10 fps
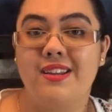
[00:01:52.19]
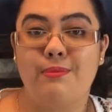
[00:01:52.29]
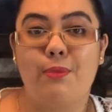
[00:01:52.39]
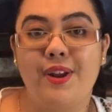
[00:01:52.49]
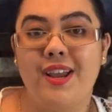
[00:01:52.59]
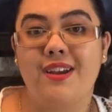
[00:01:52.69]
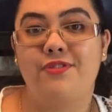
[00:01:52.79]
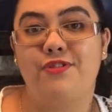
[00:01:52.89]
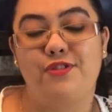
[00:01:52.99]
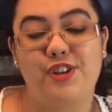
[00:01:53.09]
mnemonic
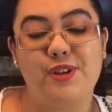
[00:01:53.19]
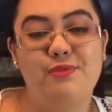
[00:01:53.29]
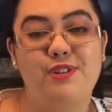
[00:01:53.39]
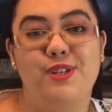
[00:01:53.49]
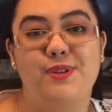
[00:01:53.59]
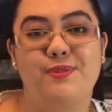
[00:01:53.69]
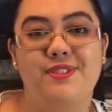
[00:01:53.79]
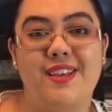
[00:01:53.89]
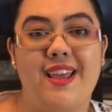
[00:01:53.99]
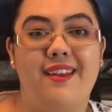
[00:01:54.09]
for you to
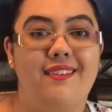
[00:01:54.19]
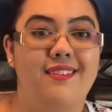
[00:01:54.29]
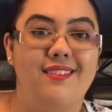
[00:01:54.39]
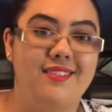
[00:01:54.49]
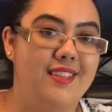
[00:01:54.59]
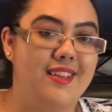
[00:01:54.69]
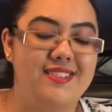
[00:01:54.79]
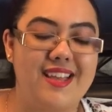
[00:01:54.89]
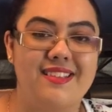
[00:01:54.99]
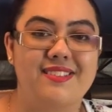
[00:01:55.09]
use in the
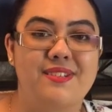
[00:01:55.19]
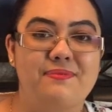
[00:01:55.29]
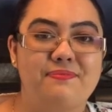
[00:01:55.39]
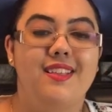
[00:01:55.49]
test.